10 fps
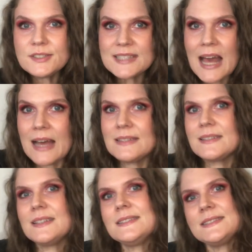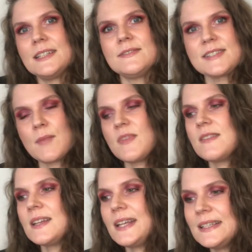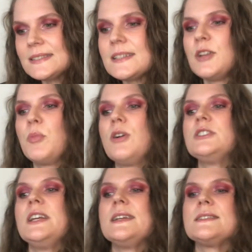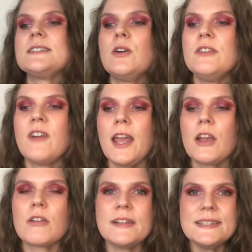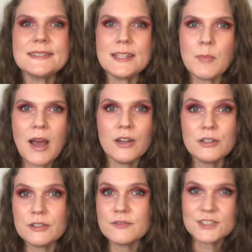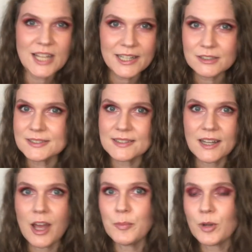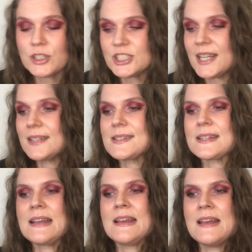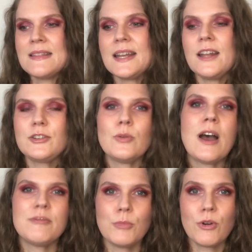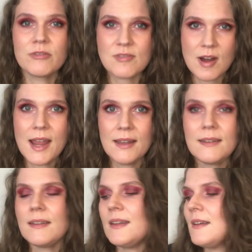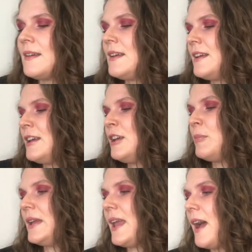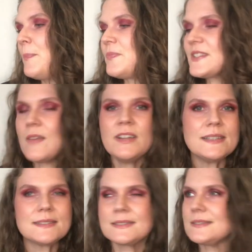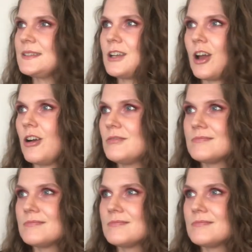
that instead of something that isn't in a project. So if I increase the amount of shadows that are in projects, then I do have more variety. But yeah, something's, you know,